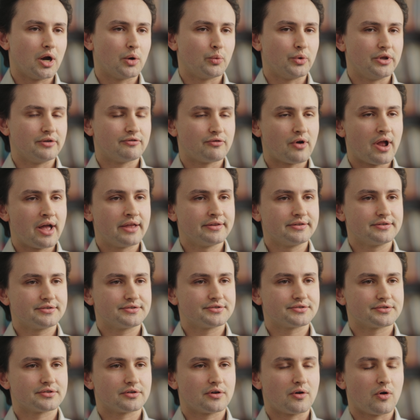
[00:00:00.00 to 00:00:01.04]
we
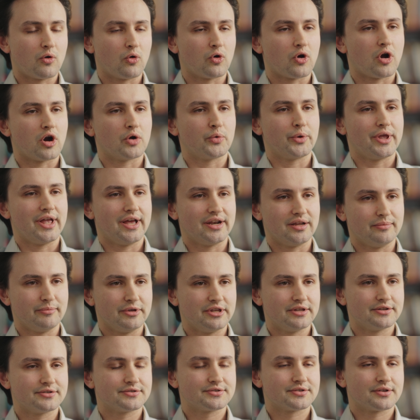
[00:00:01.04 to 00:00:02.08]
friends or are we
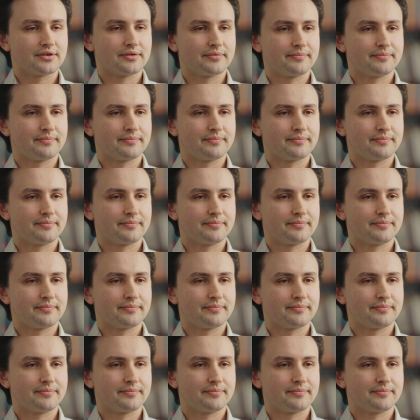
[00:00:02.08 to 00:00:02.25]
enemies?